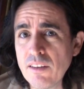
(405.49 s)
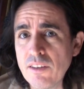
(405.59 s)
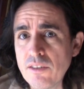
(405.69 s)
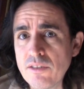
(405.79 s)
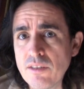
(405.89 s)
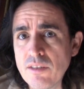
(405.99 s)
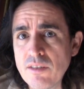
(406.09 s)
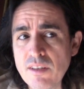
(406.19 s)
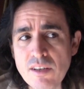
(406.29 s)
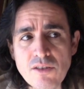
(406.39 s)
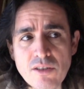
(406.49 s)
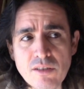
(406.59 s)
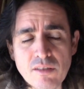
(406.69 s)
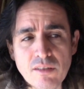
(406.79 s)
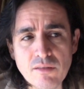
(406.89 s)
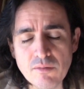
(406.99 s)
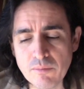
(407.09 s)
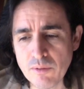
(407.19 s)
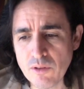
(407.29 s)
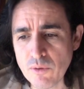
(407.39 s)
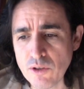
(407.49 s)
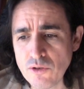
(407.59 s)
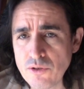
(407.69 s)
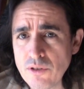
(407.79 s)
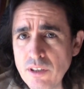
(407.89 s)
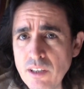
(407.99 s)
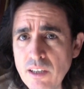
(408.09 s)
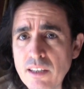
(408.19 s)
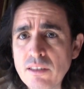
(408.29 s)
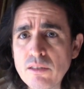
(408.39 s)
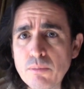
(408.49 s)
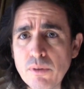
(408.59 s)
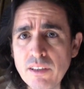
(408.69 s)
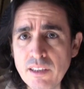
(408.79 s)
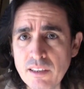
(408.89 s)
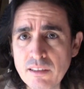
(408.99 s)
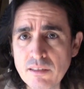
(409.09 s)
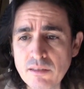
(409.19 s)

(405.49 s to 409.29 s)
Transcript: there's a distinction between Shruti and Smriti.